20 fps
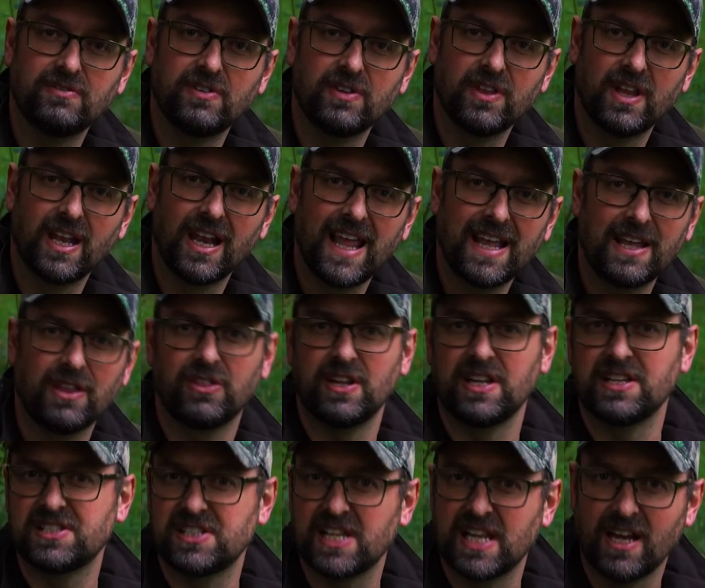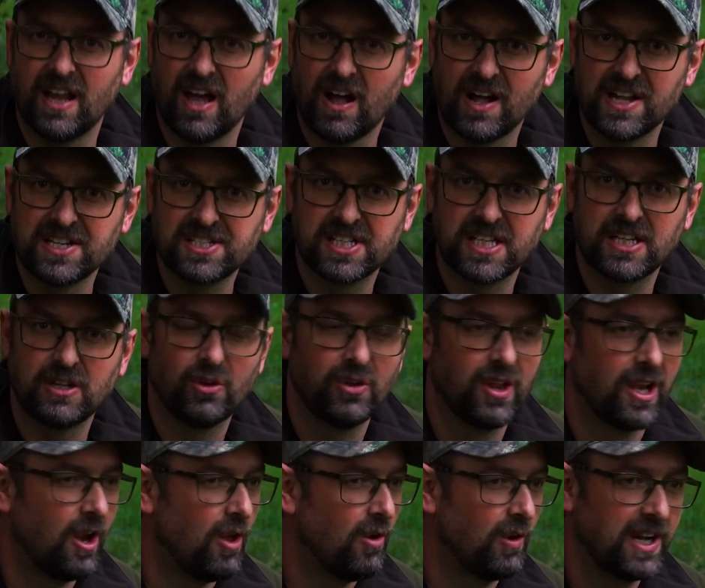even the lengthiest sit in a high seat or
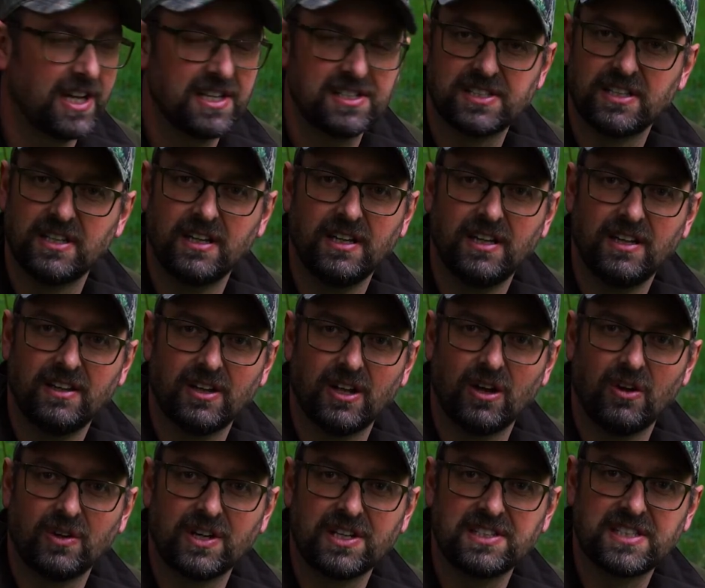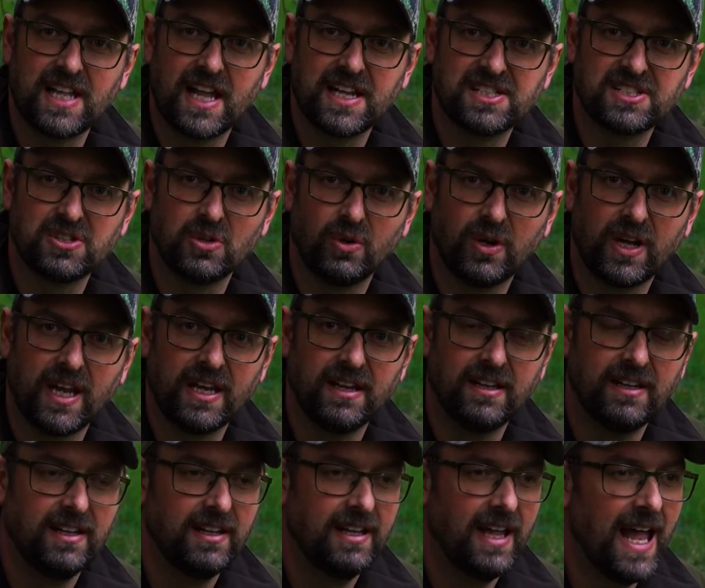the longest day
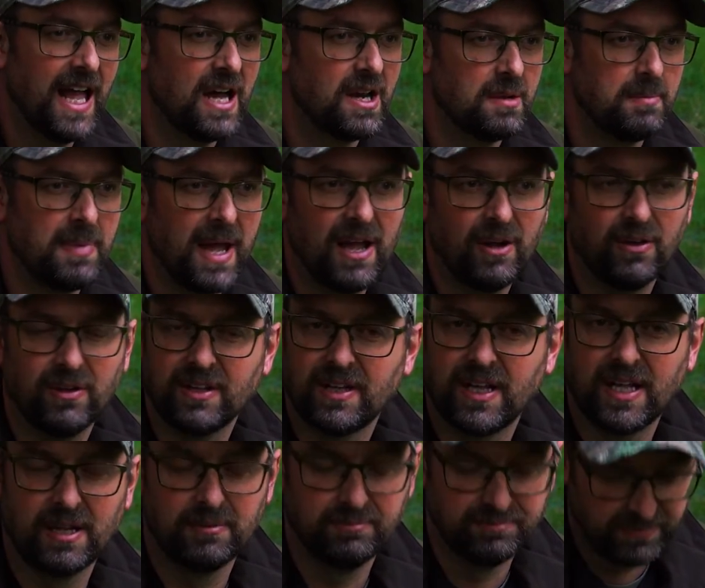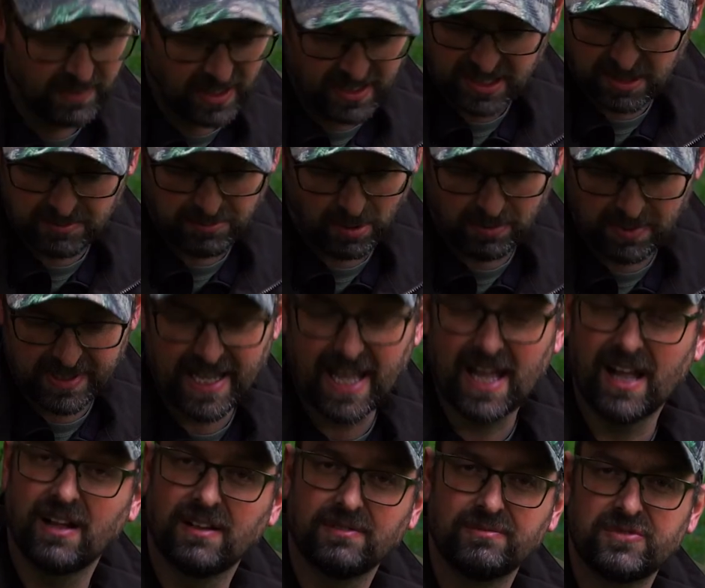stalking out and about. You'd probably
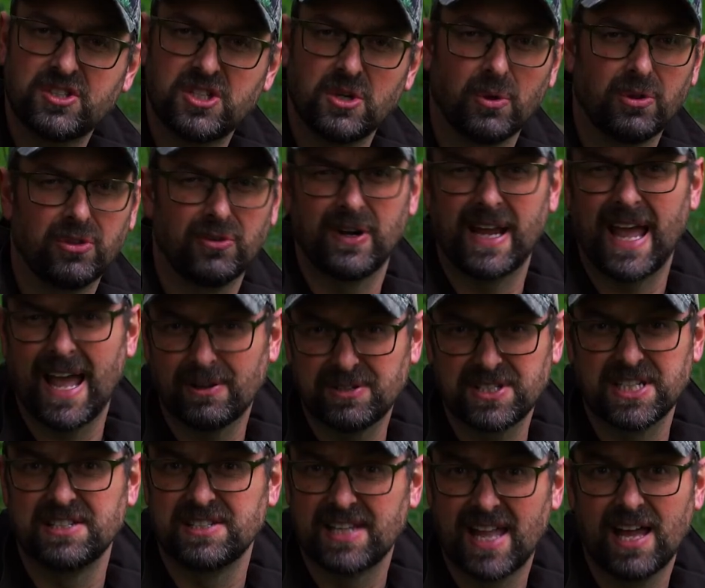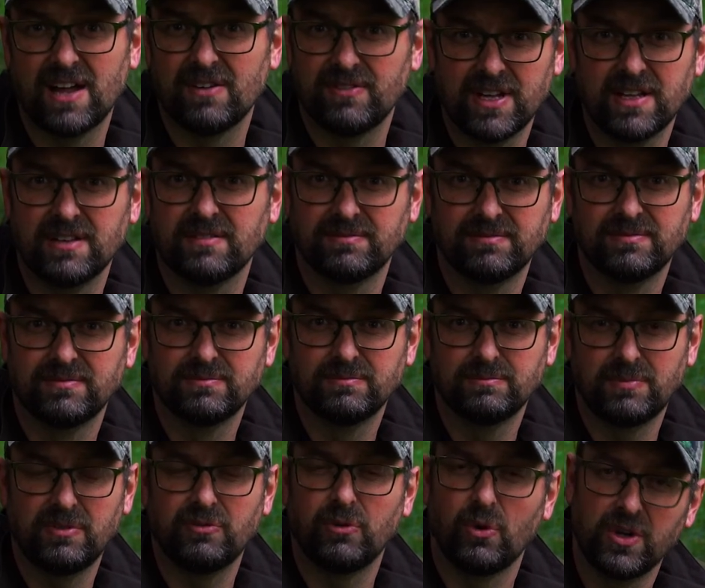get 2 or 3 outings out of it
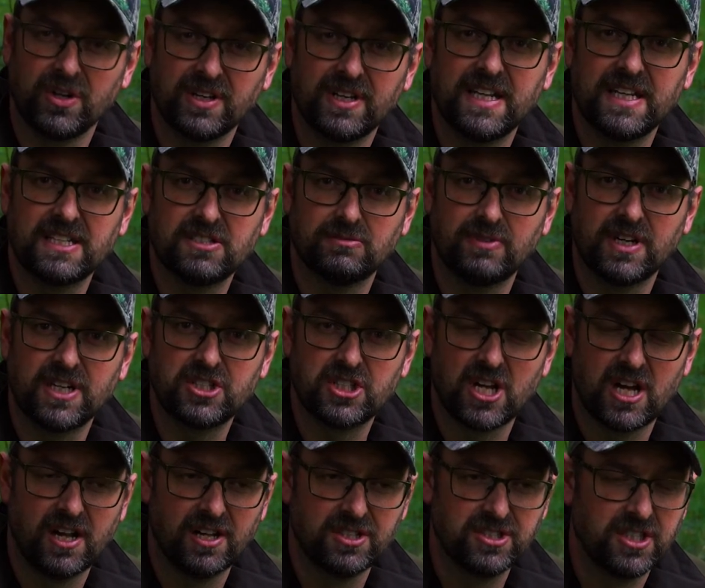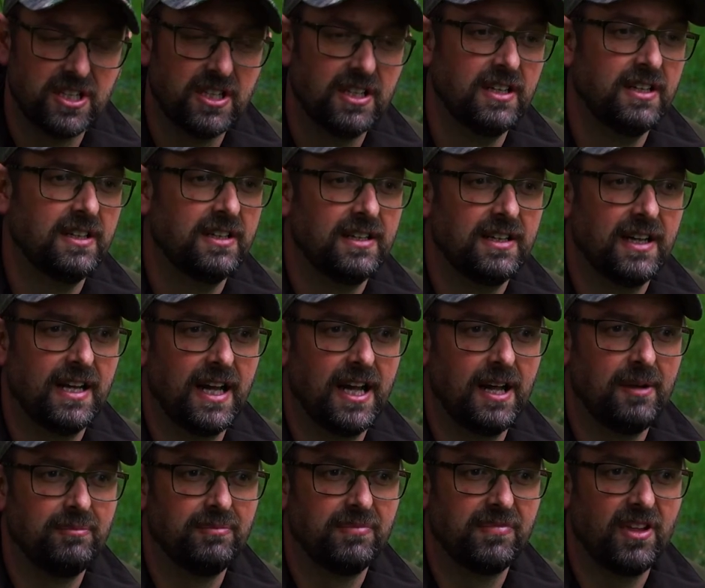before you'd need to recharge.
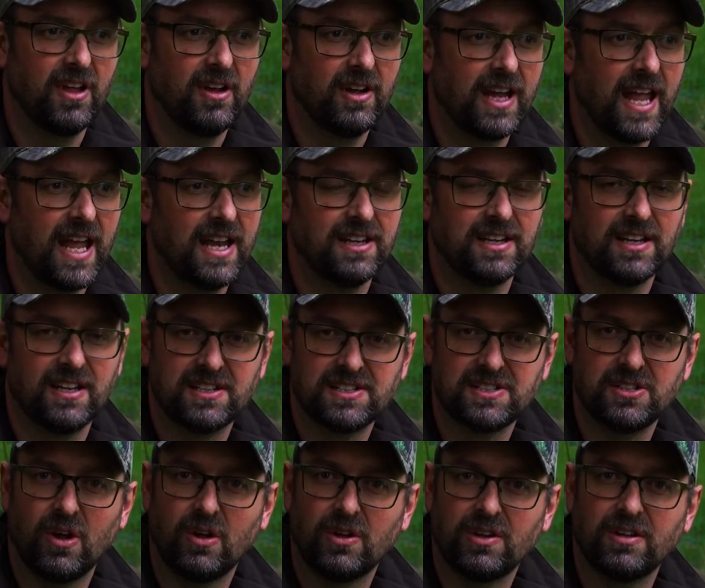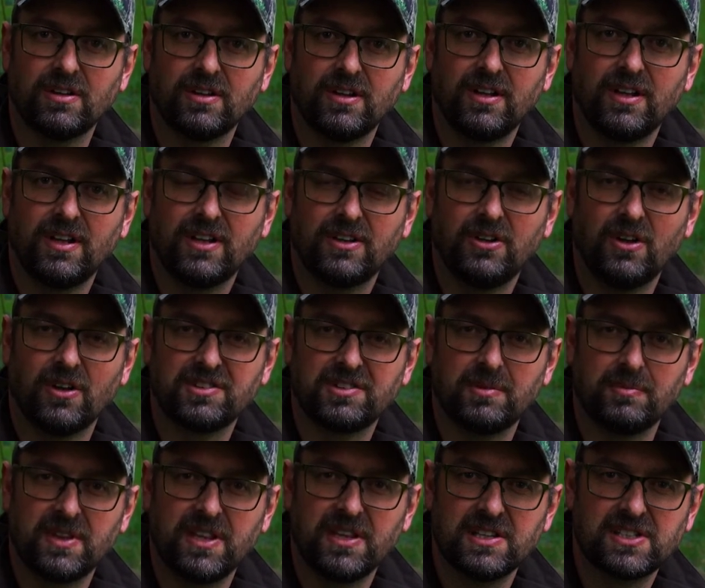So again, you know, it's not
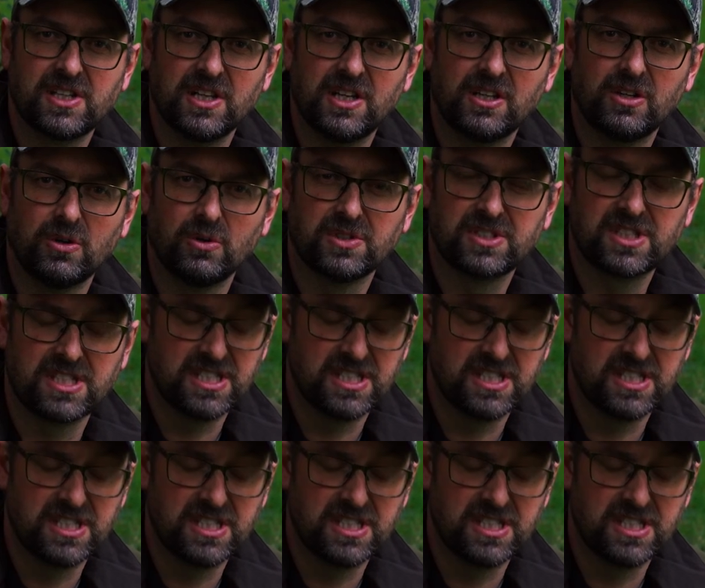something that's going to cause